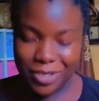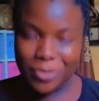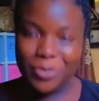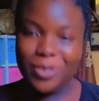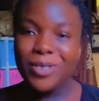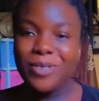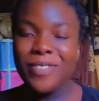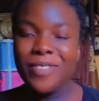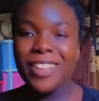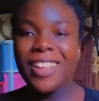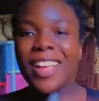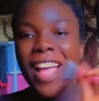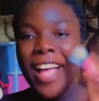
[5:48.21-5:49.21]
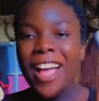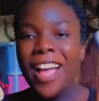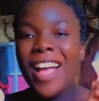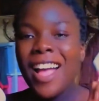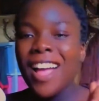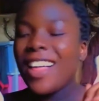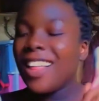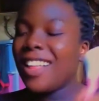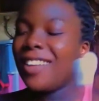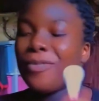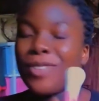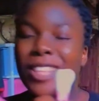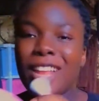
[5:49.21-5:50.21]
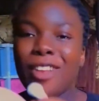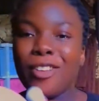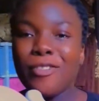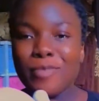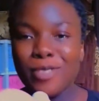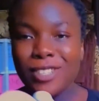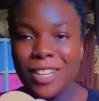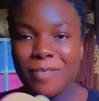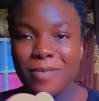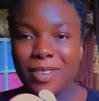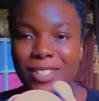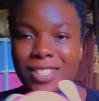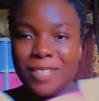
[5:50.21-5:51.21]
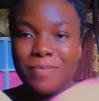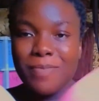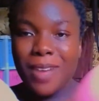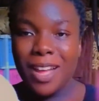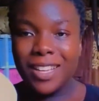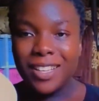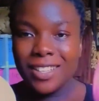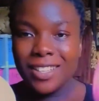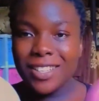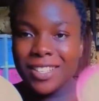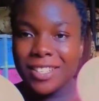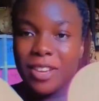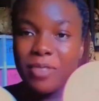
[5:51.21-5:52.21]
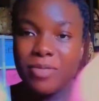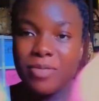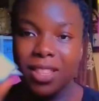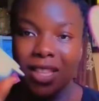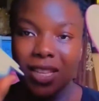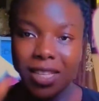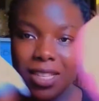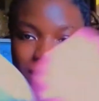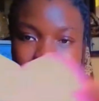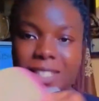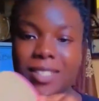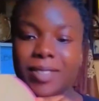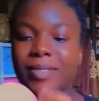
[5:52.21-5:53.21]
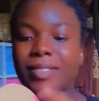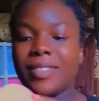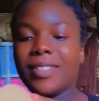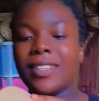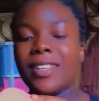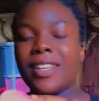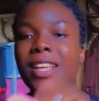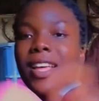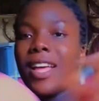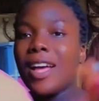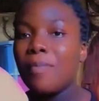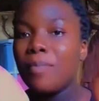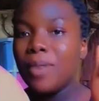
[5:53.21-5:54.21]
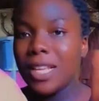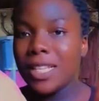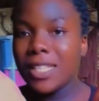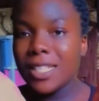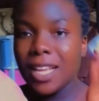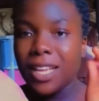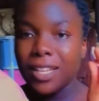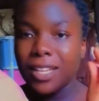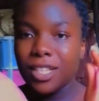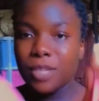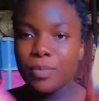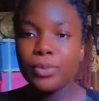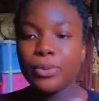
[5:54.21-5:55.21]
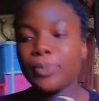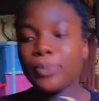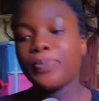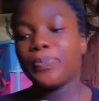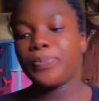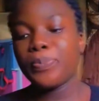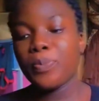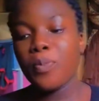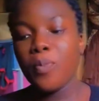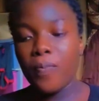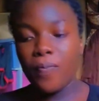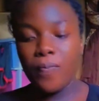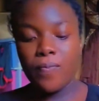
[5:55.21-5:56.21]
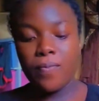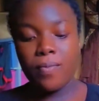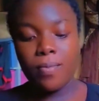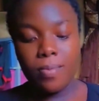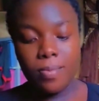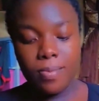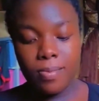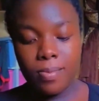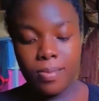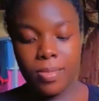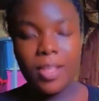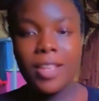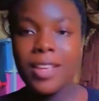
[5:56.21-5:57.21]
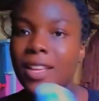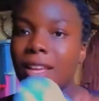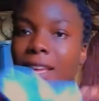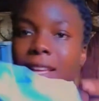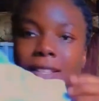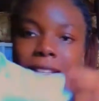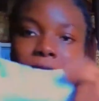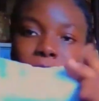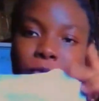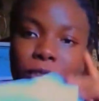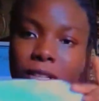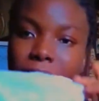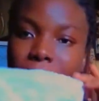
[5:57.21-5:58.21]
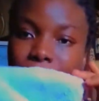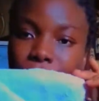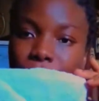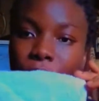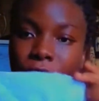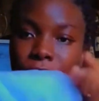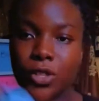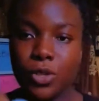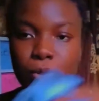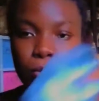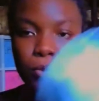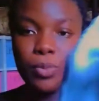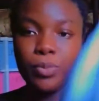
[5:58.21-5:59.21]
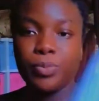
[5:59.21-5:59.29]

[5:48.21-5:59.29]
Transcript: Is one of the what I love most about this pack. It came with this, a plate and a spoon. It came with a towel too.